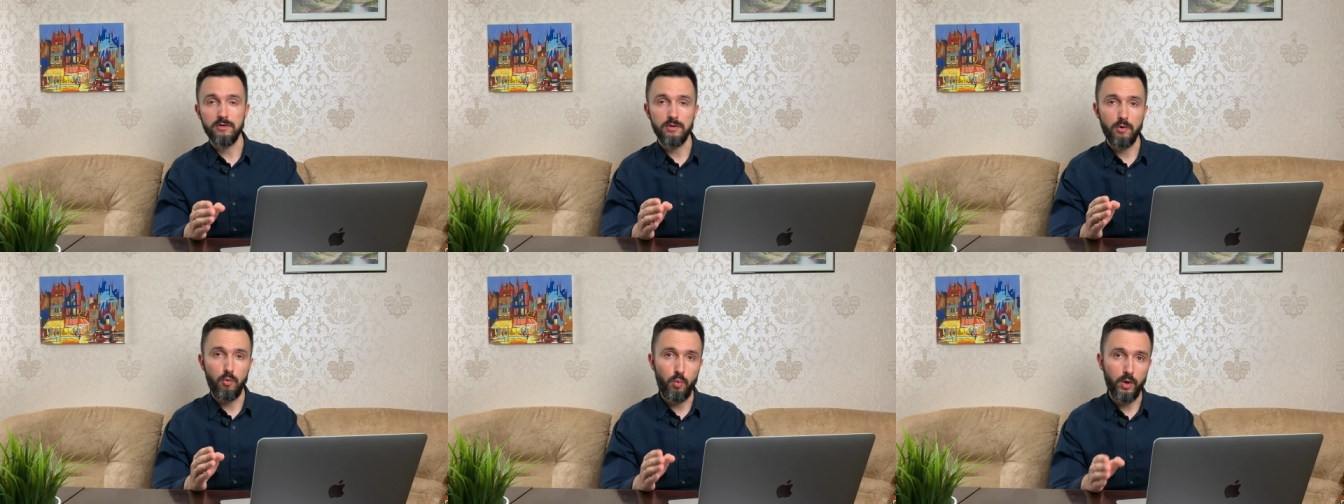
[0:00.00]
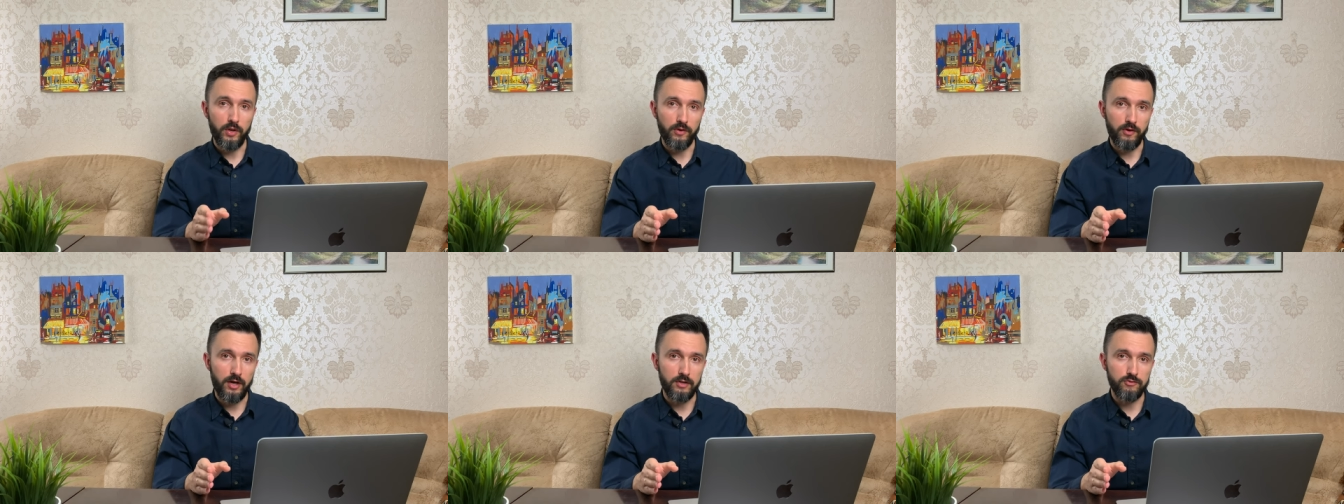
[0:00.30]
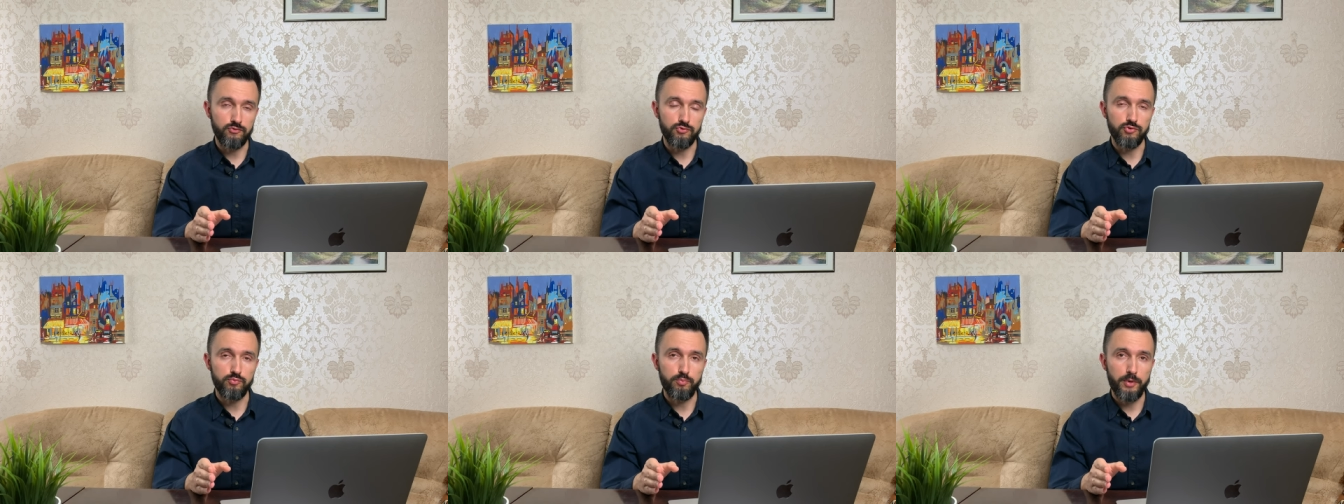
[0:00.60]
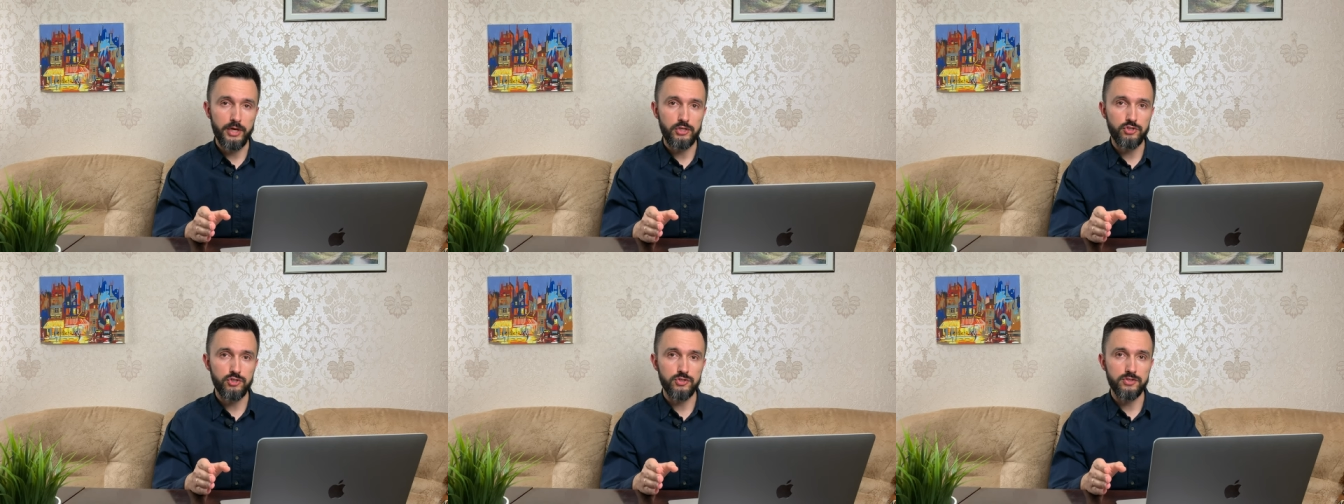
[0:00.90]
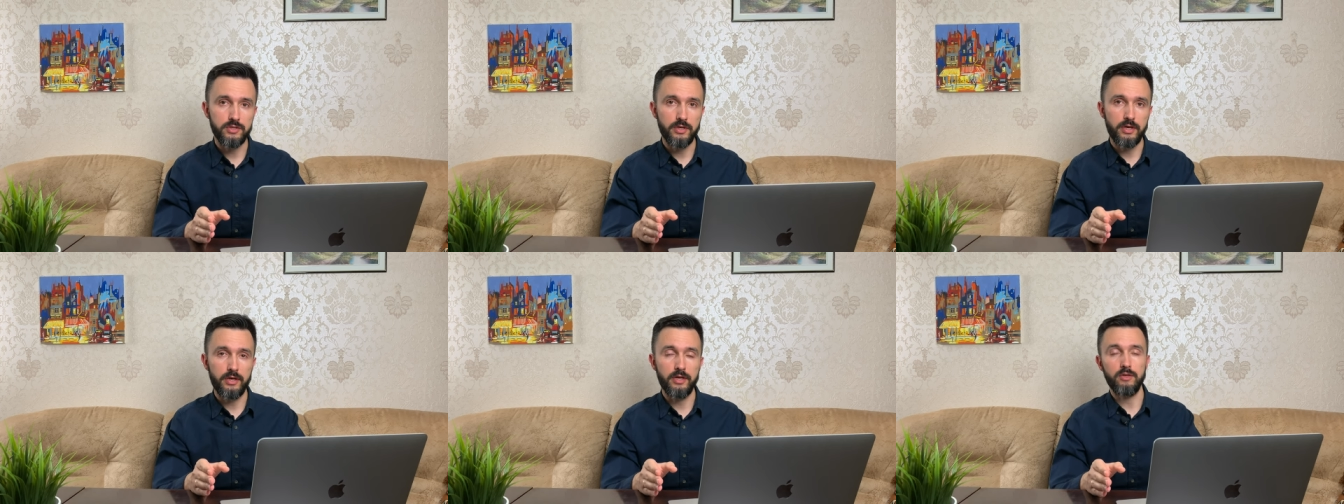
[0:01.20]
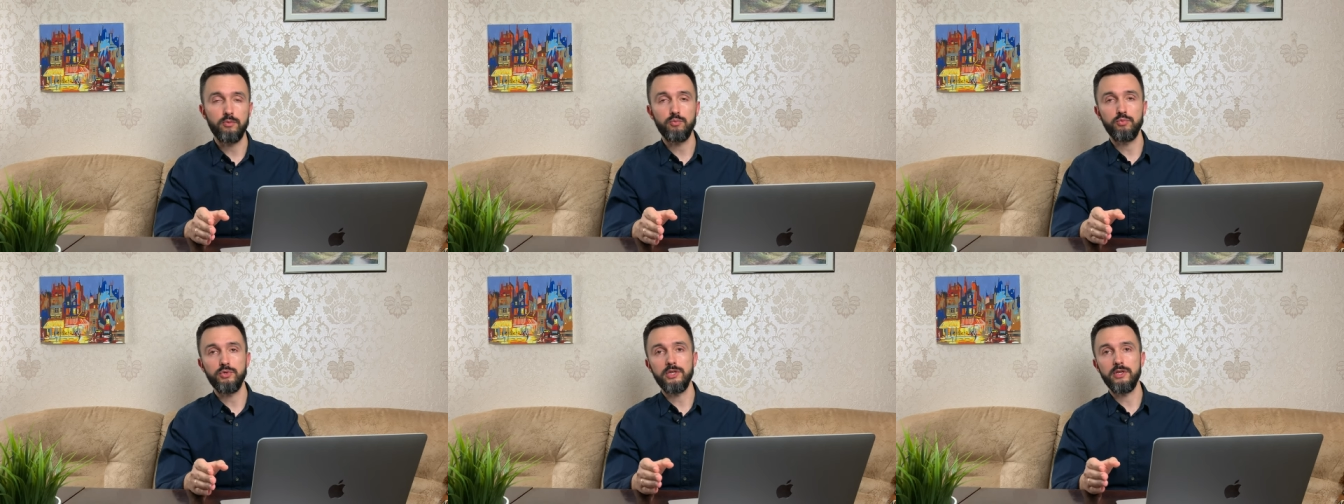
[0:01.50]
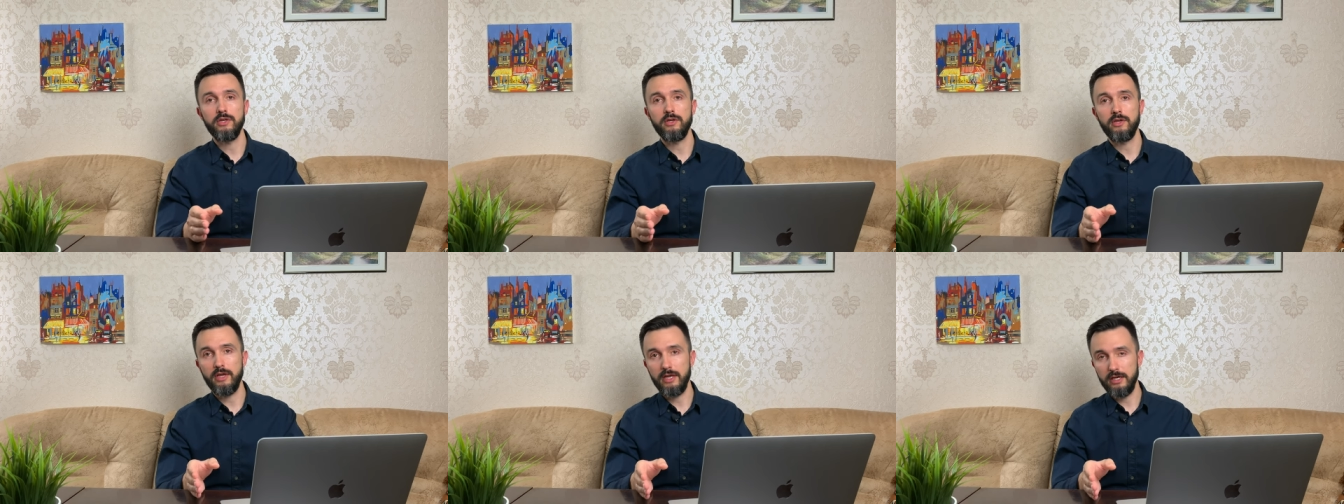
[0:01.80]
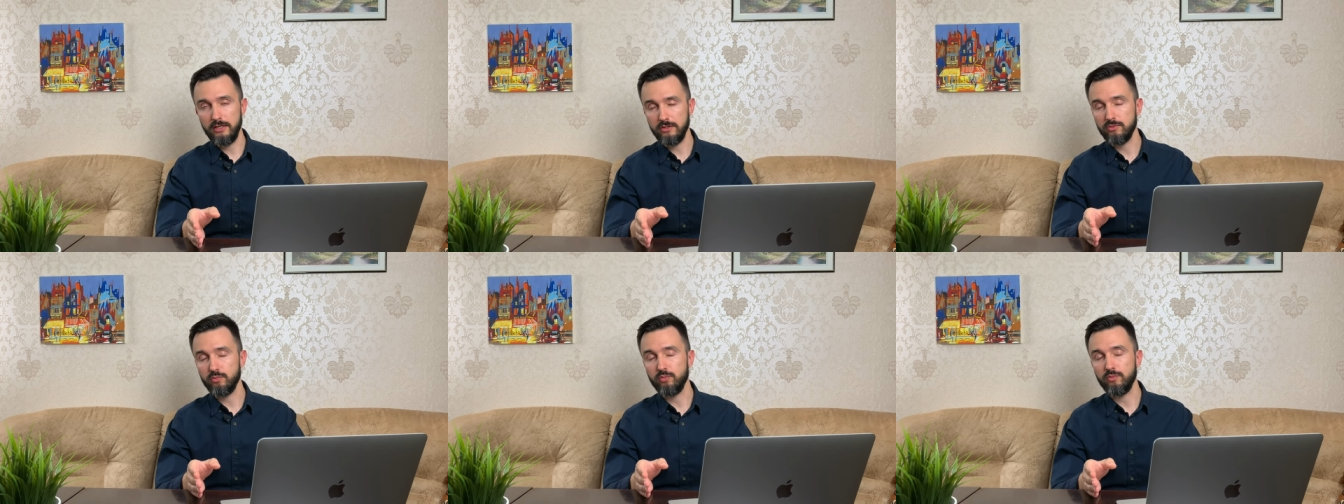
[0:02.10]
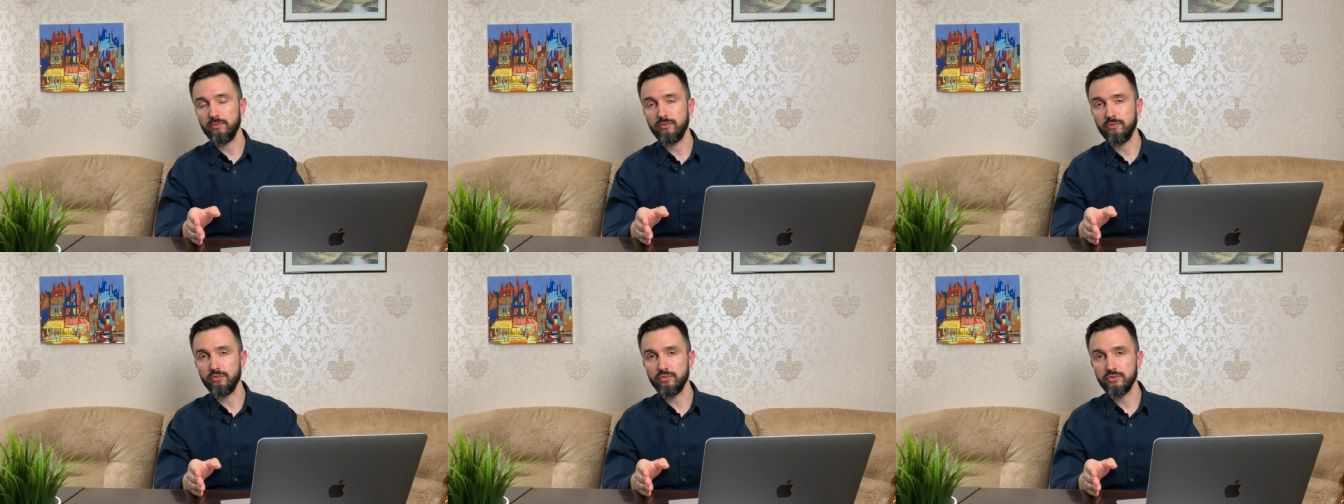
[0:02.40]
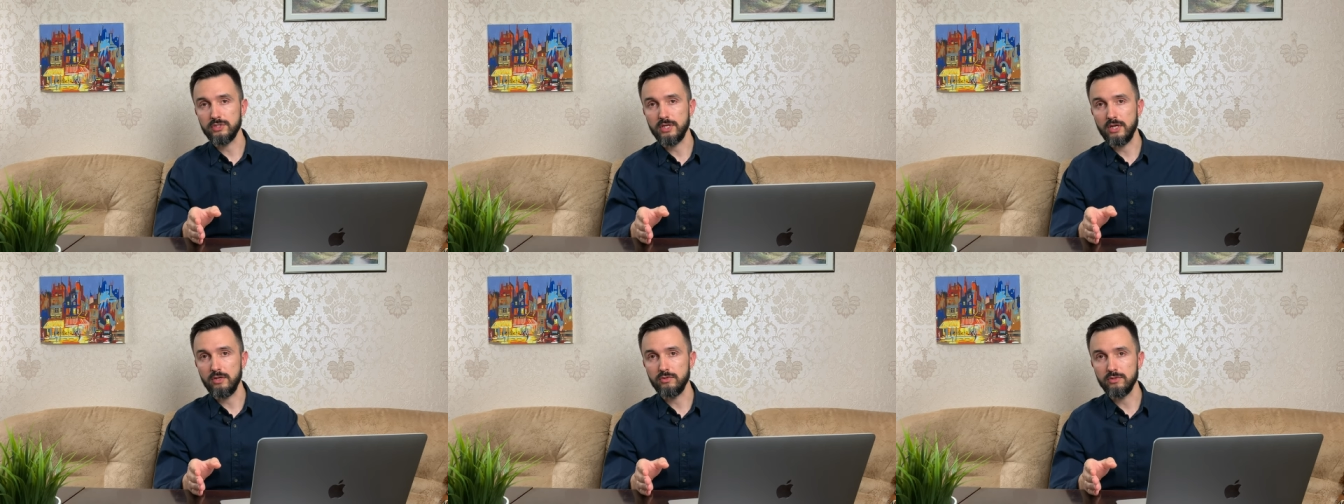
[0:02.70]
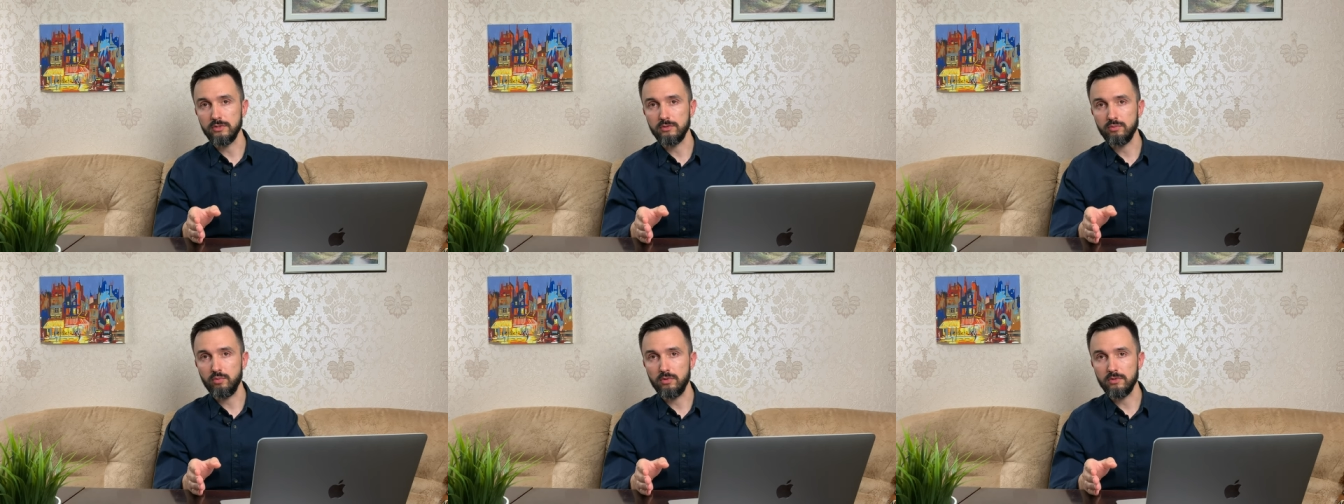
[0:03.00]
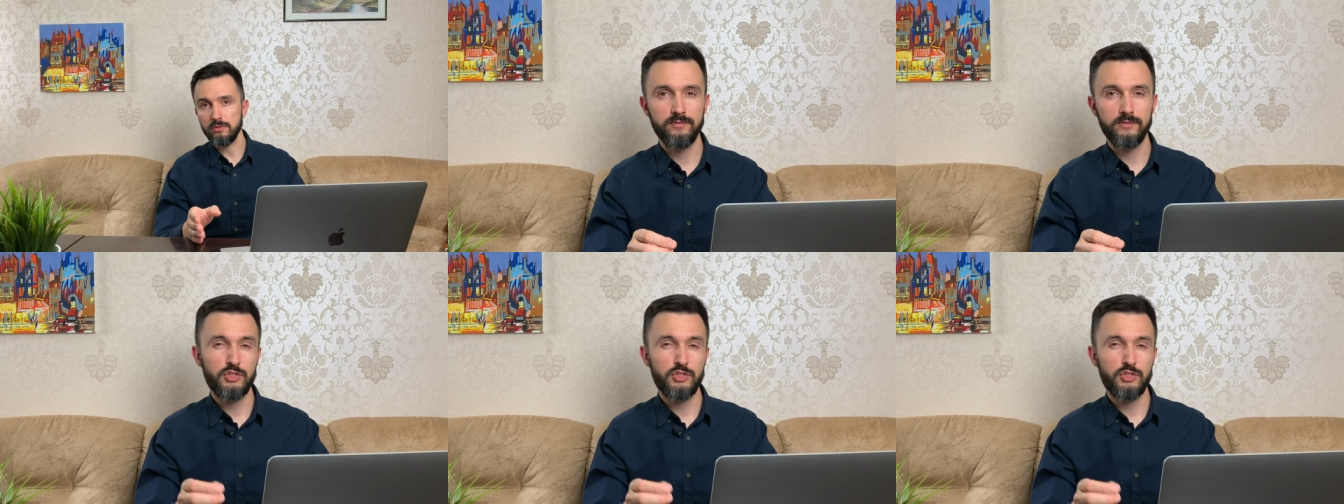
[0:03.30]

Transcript: 100 pages and we get 2000 words.